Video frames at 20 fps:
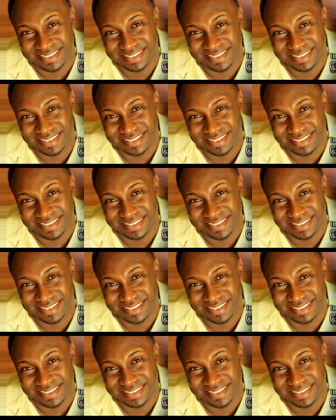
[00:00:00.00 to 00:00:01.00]

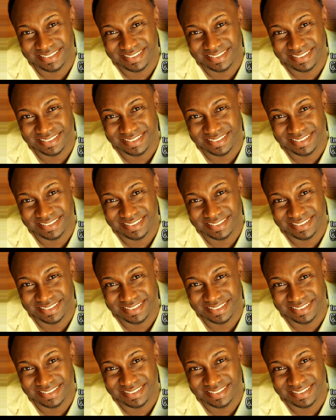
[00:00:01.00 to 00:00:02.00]

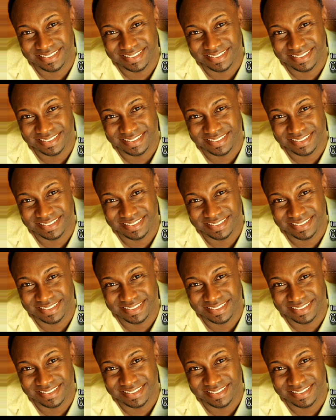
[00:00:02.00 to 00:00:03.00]

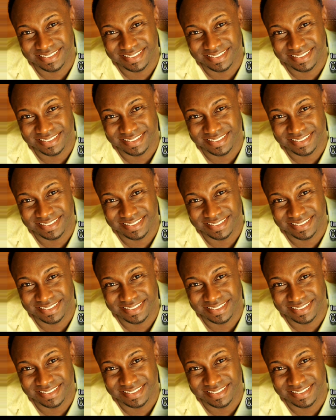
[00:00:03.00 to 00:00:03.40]
This is a still picture; no speech is visible.